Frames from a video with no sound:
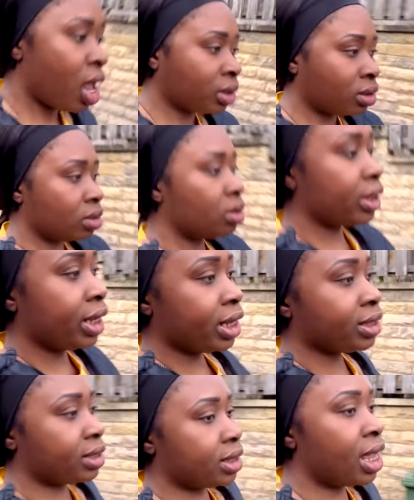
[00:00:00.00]
So
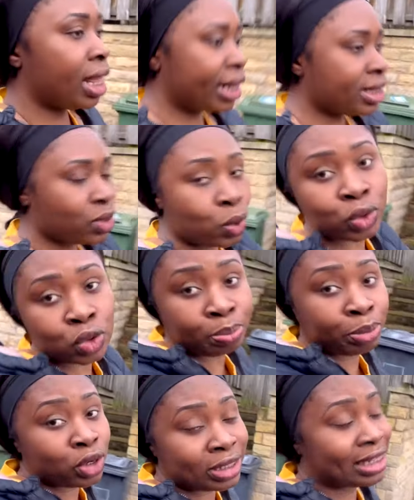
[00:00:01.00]
yes, let's go to
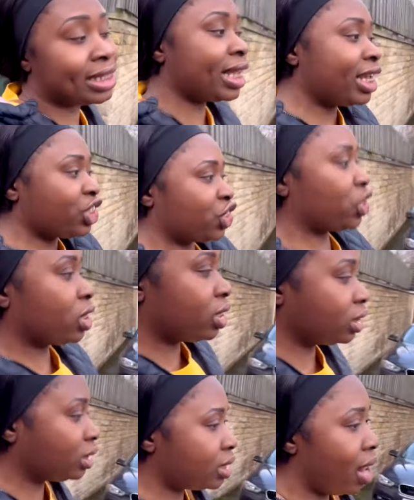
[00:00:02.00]
bus station.